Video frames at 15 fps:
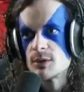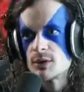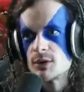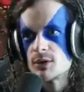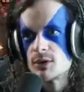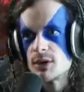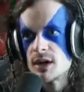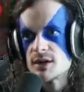
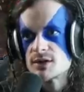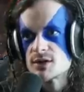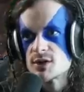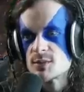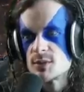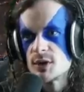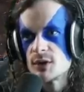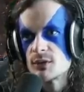harass, just
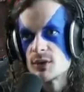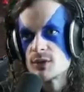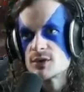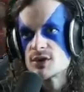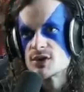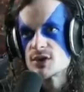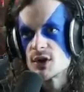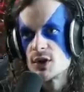putting
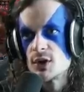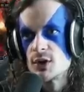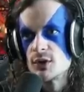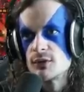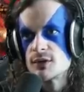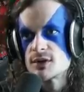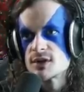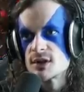roaches all over
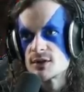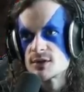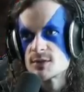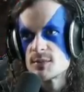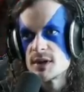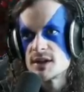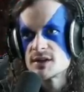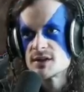Serral's
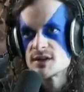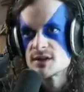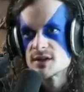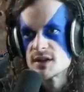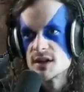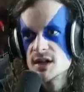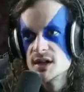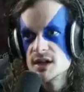bases.
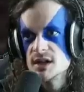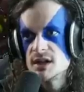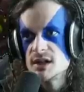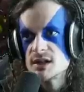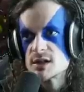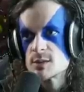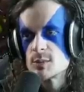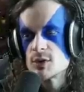He
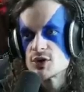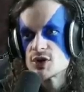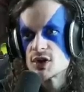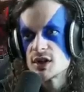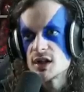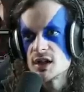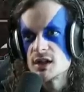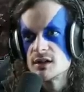is pushing
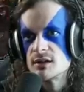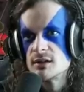in.